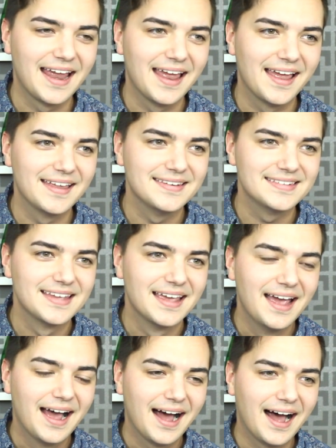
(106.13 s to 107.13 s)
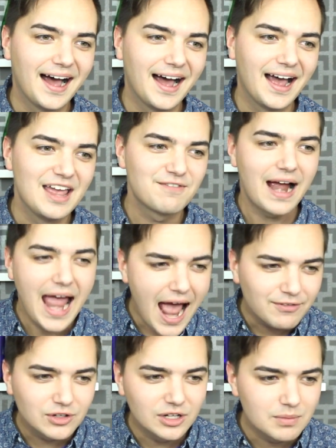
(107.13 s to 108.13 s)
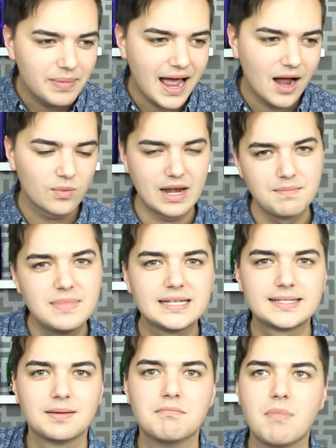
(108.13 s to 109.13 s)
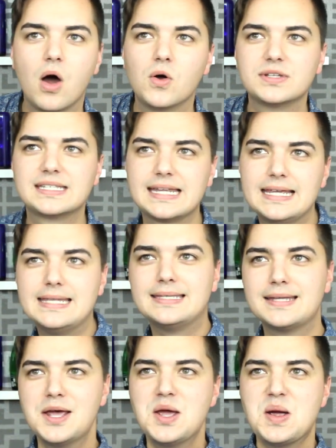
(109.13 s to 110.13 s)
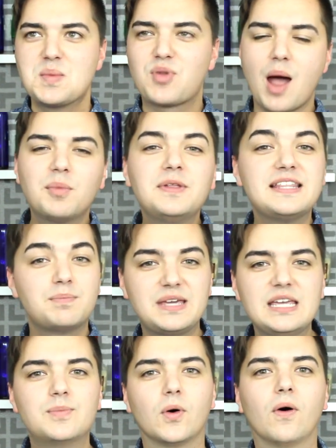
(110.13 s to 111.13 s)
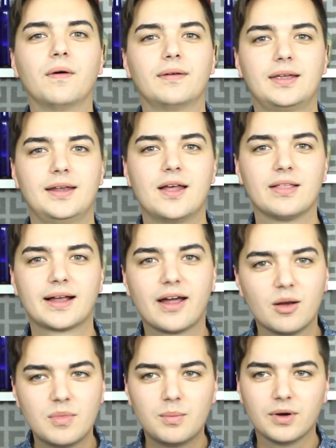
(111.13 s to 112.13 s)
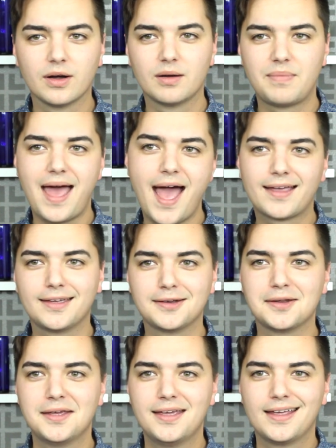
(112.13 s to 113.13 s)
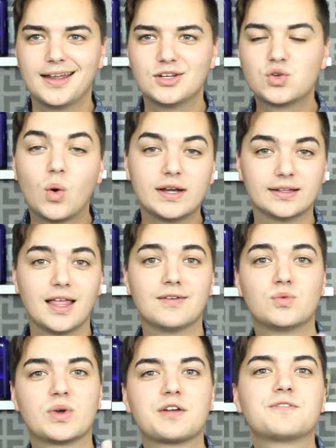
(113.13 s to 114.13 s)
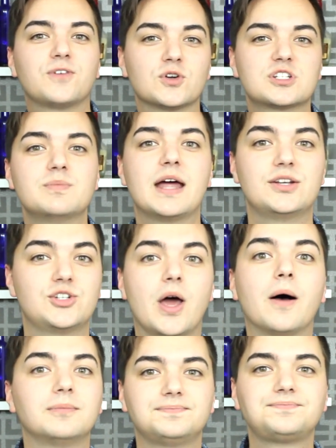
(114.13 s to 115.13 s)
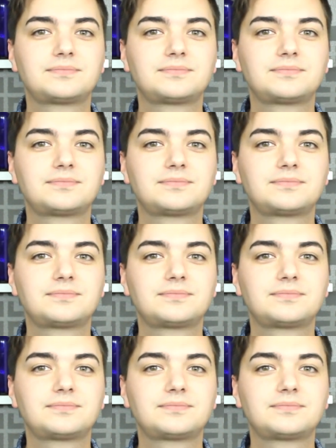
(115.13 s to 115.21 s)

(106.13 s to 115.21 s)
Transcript: And uh, if I have to look back, what I miss the most is probably the people. You know, like I remember back in, in twenty eleven when I first met Joe.